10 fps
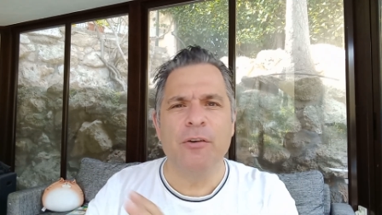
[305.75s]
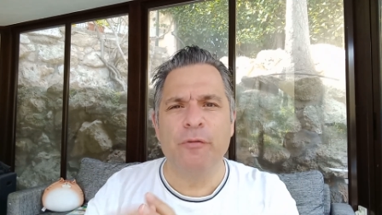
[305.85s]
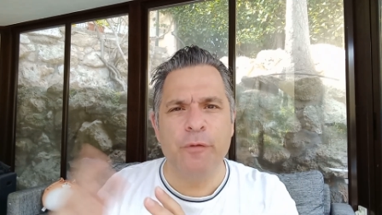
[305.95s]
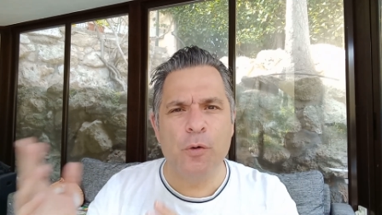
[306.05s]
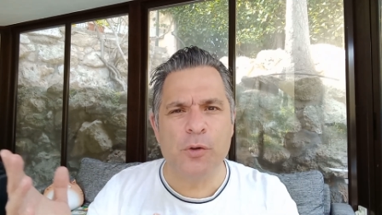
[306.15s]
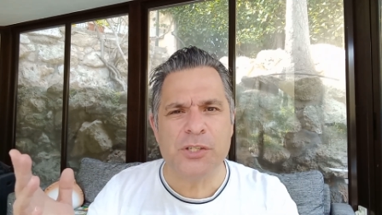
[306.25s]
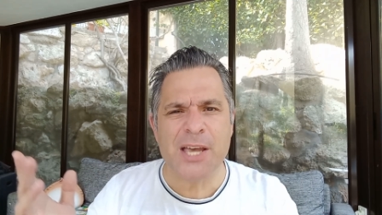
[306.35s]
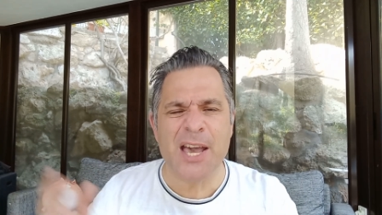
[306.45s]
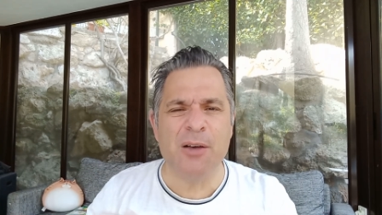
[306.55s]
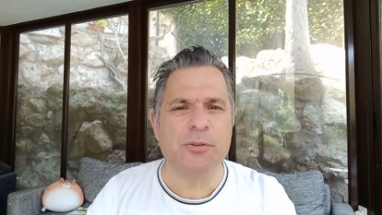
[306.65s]
4
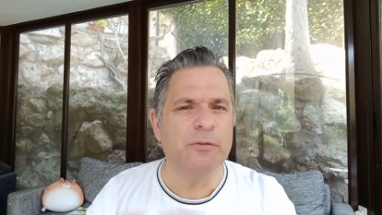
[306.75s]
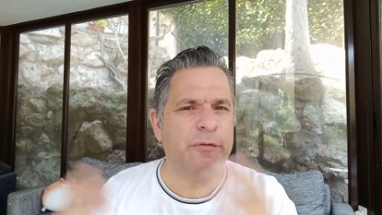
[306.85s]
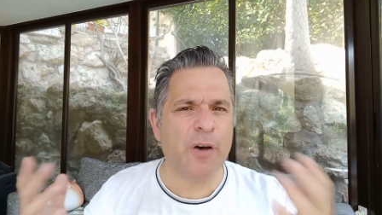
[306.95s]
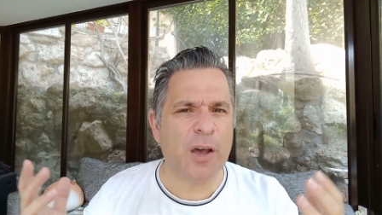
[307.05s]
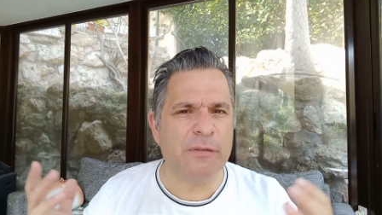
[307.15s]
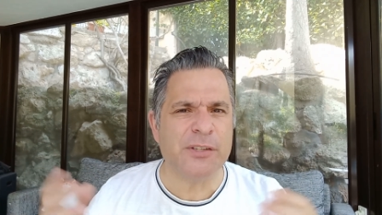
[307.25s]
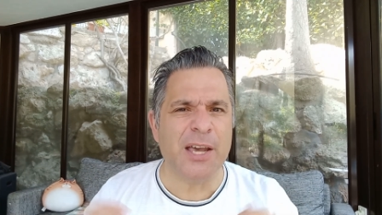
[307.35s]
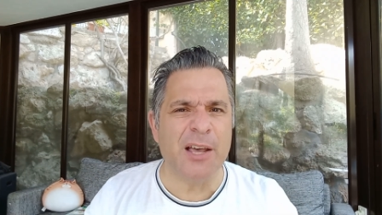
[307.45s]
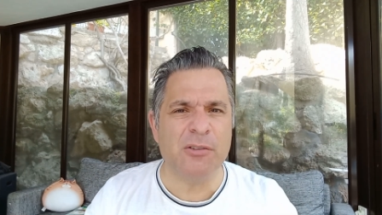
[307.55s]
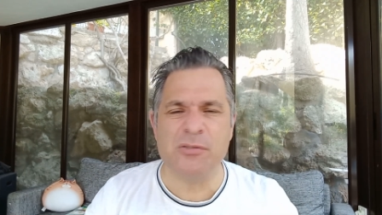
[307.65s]
sales, 5
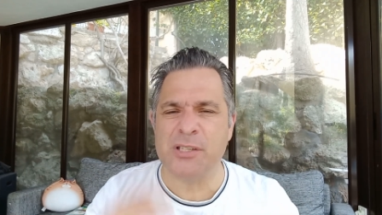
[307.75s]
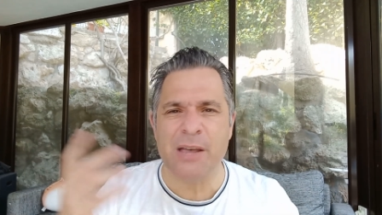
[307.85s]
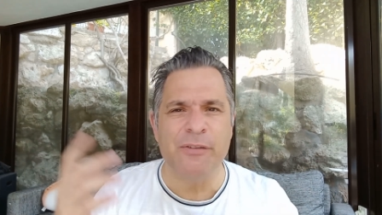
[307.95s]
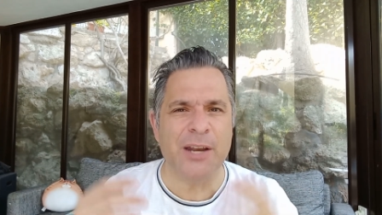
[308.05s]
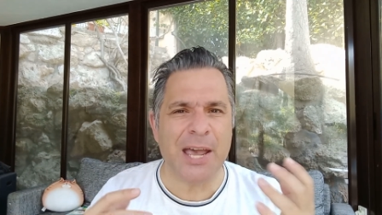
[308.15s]
sales, 7,